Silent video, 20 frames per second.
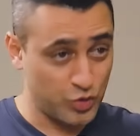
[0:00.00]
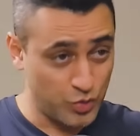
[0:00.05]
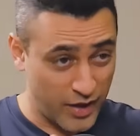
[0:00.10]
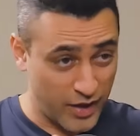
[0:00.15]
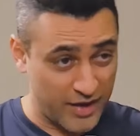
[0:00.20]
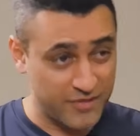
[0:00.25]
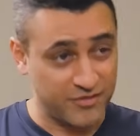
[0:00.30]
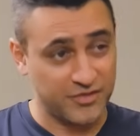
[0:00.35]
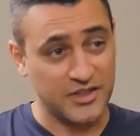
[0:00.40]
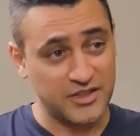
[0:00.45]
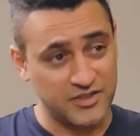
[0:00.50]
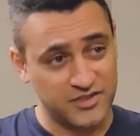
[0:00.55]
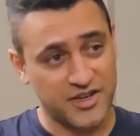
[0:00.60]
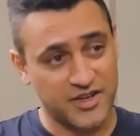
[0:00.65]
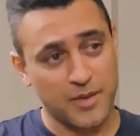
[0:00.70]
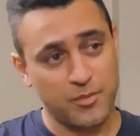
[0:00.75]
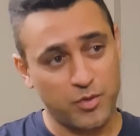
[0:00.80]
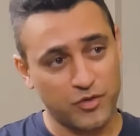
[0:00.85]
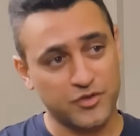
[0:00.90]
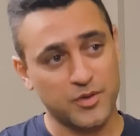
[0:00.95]
through every
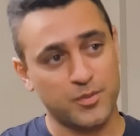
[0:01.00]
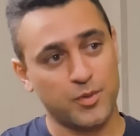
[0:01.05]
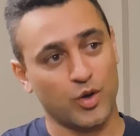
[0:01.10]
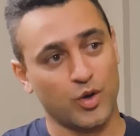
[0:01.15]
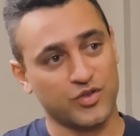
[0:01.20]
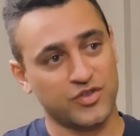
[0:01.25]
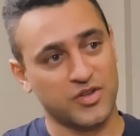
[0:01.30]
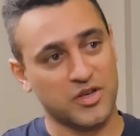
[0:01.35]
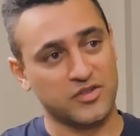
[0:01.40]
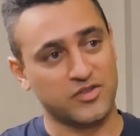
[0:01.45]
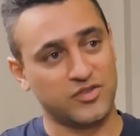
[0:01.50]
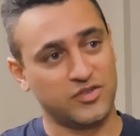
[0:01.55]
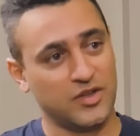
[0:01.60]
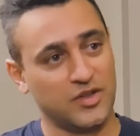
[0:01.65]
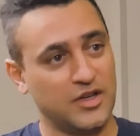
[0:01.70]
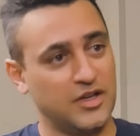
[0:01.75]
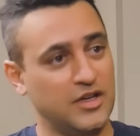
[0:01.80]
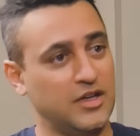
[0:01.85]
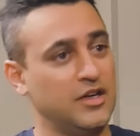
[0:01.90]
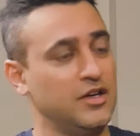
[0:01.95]
step of the process.